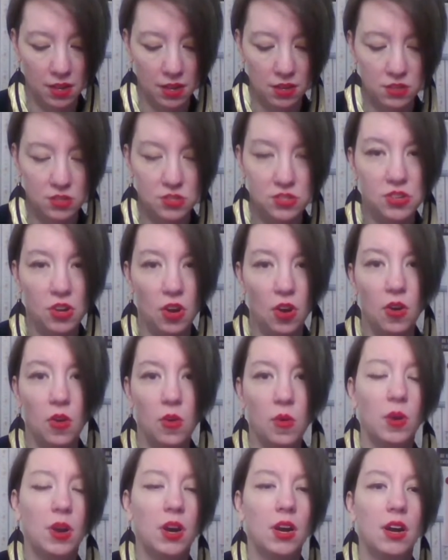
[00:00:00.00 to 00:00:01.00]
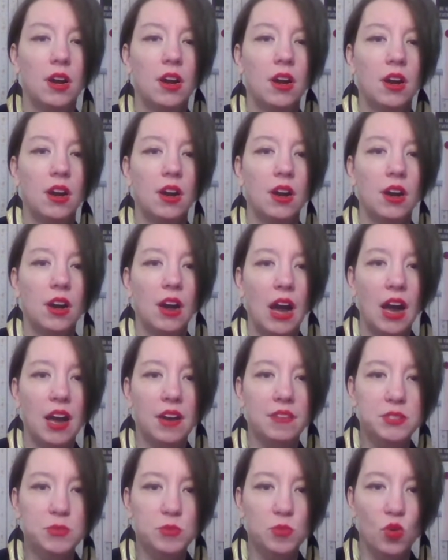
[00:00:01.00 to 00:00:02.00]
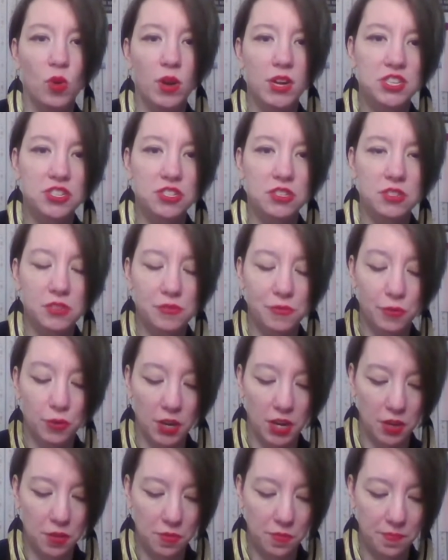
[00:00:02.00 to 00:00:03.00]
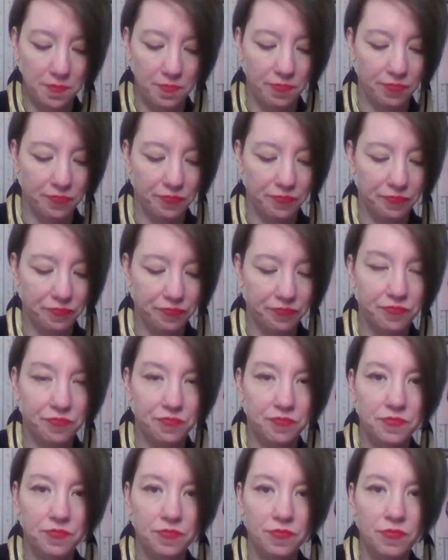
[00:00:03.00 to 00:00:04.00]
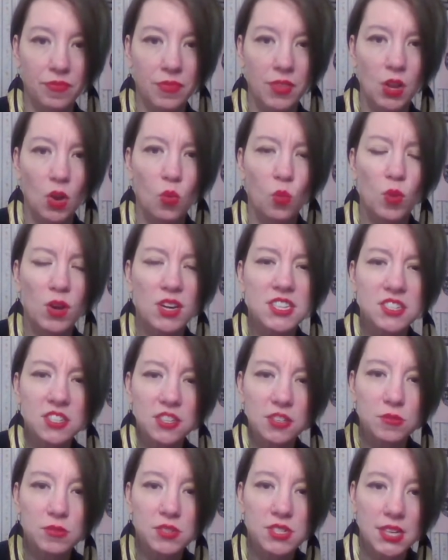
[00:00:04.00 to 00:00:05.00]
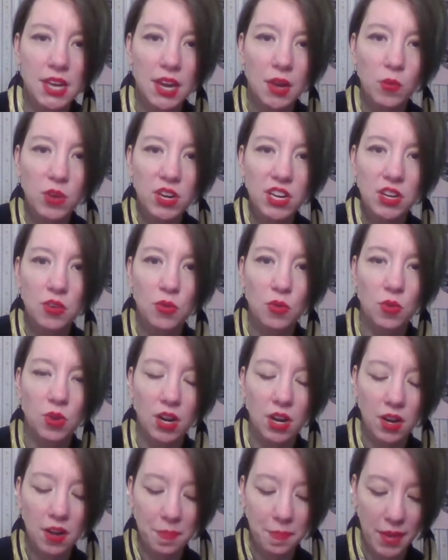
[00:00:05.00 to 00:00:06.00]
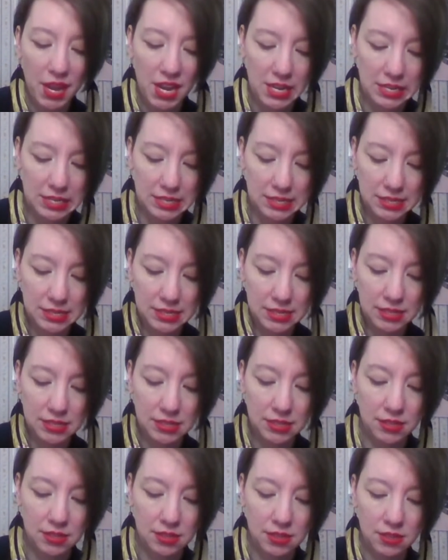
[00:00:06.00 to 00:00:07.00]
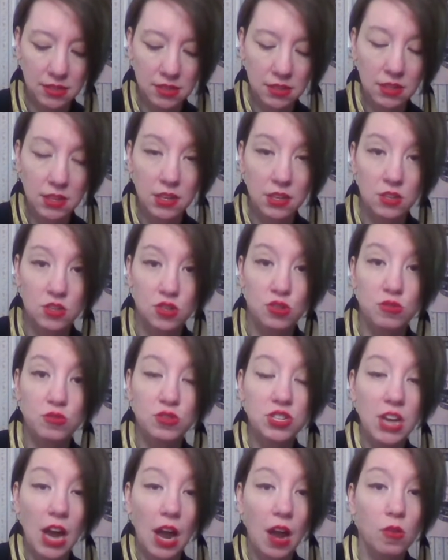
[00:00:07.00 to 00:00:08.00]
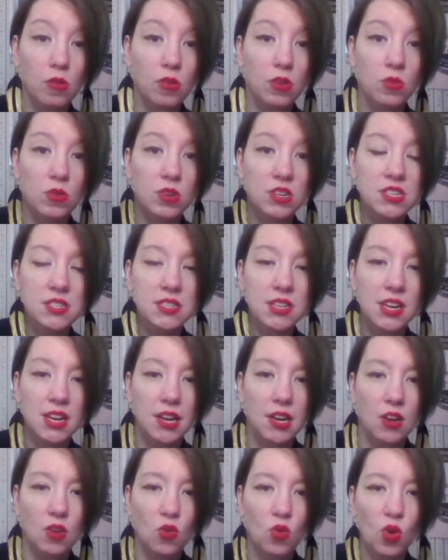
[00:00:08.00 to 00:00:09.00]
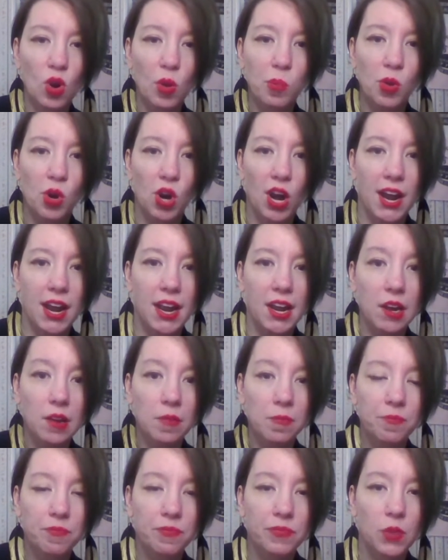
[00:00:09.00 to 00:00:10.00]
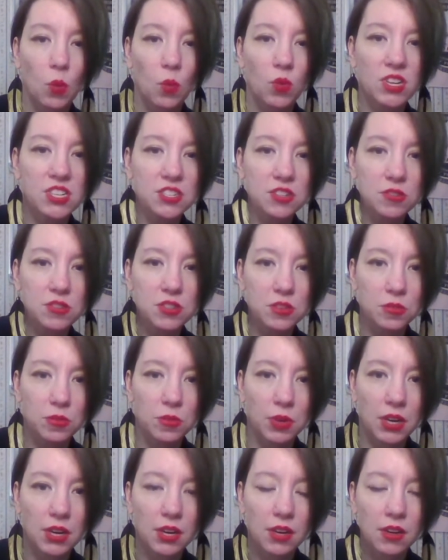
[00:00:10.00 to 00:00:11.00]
So, I have some questions for you. What do you say when you're amazed? Do you shout or sing or pray? What do you do?